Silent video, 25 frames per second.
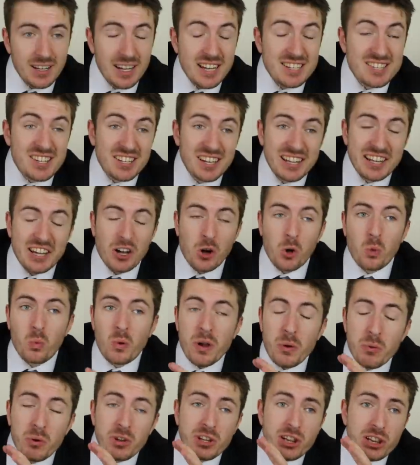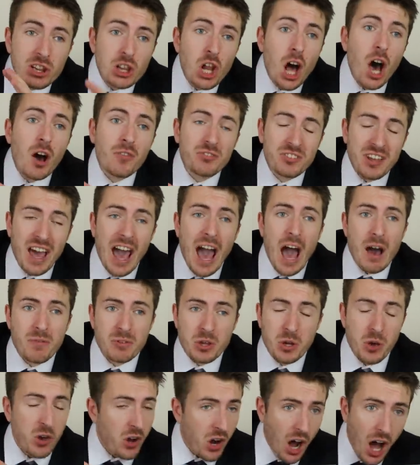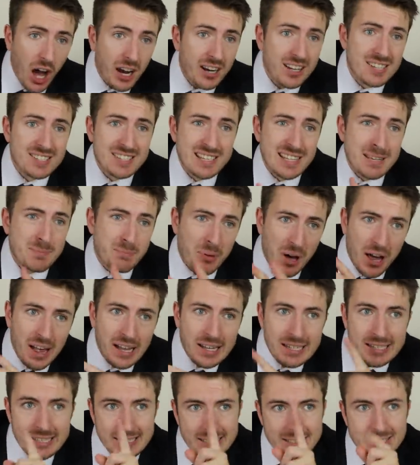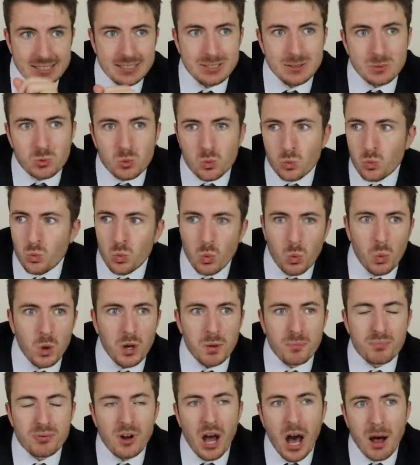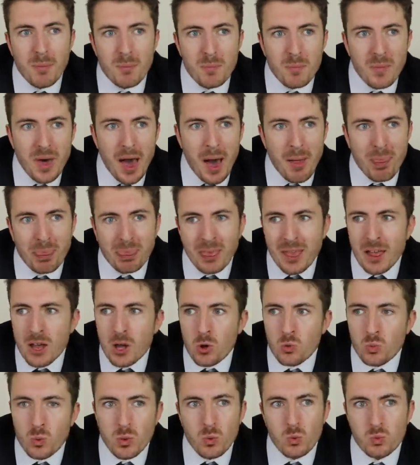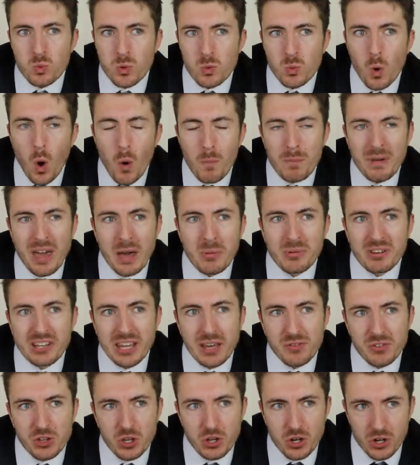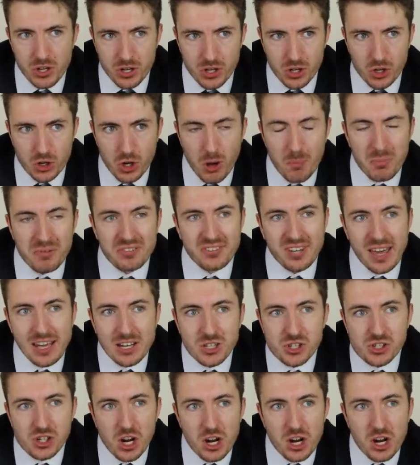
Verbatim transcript: Listen, Leo, we would love to have you here, honestly, but just one problem. Um, we won't be able to give you your, your number 10